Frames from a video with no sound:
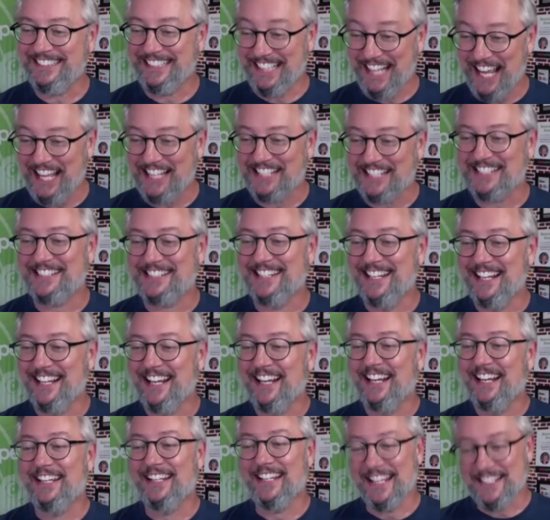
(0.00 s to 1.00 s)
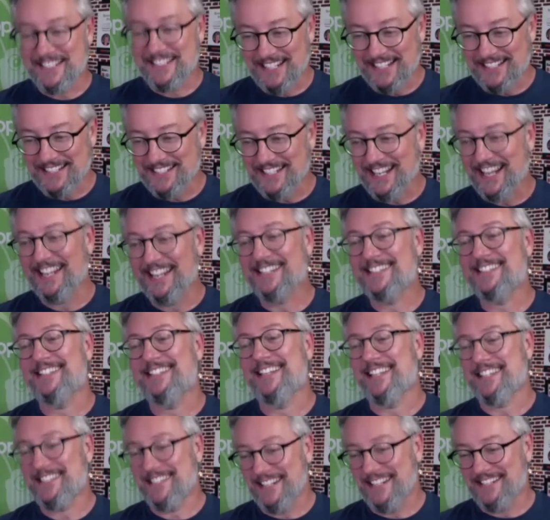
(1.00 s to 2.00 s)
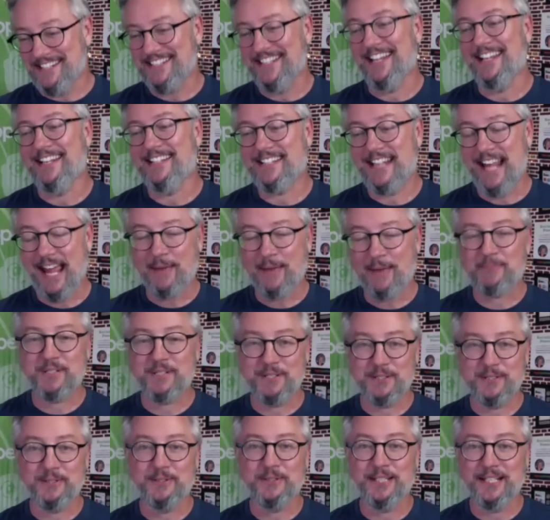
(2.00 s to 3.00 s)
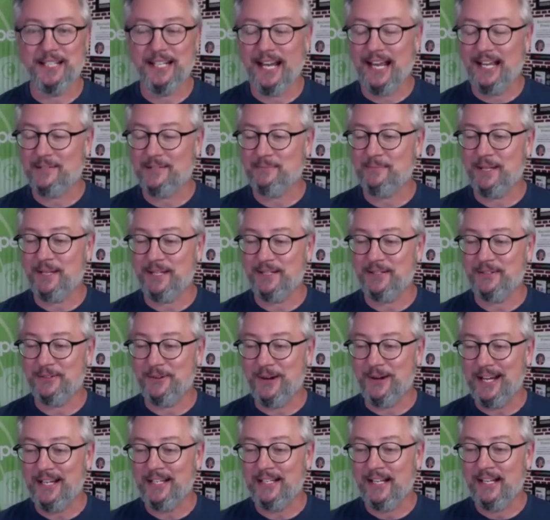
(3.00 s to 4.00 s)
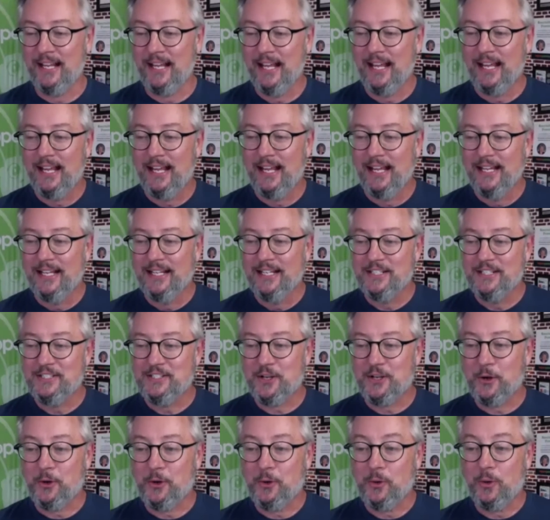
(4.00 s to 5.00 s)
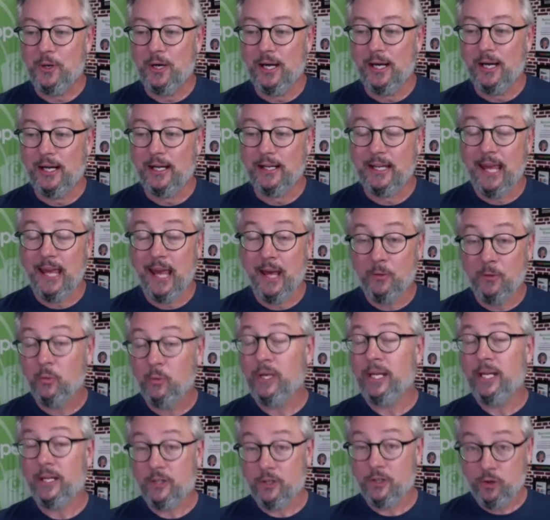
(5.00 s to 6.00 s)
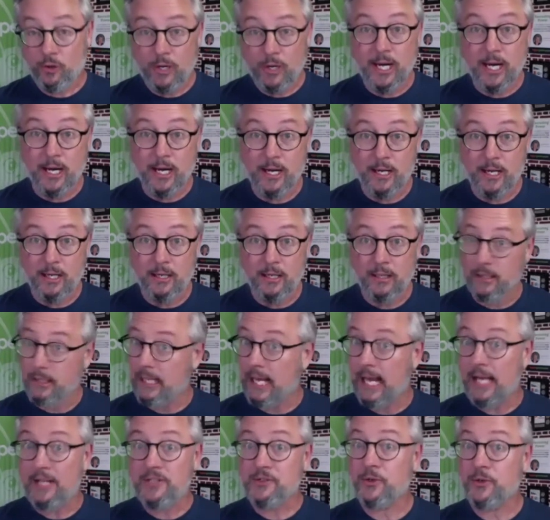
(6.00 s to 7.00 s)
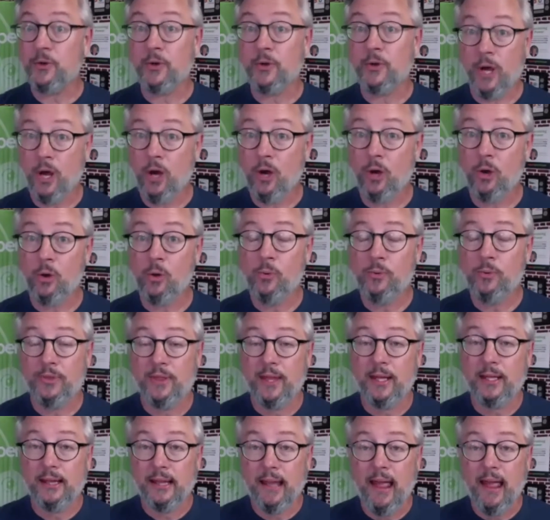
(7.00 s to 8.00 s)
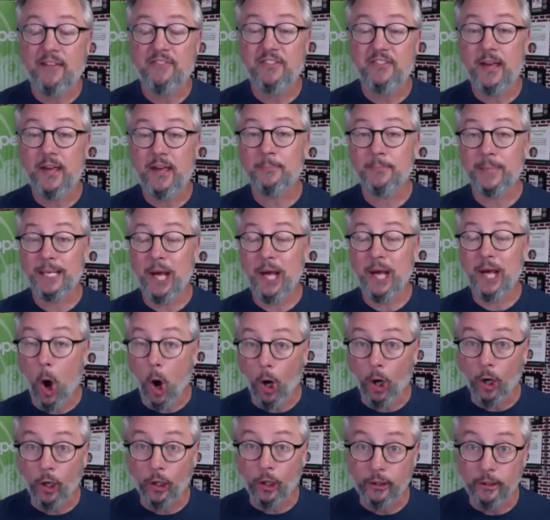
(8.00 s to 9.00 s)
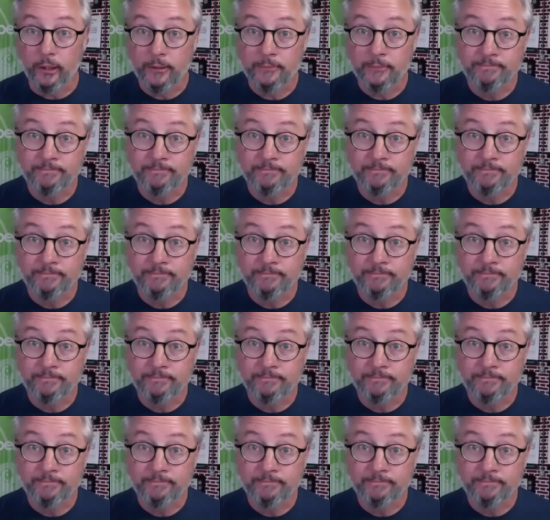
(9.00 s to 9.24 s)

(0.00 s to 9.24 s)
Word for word: yes, yes, yes, yes, yes, yes, yes. Absolutely, it has been, right? So, uh, can we agree, yes or no, that life can be hard?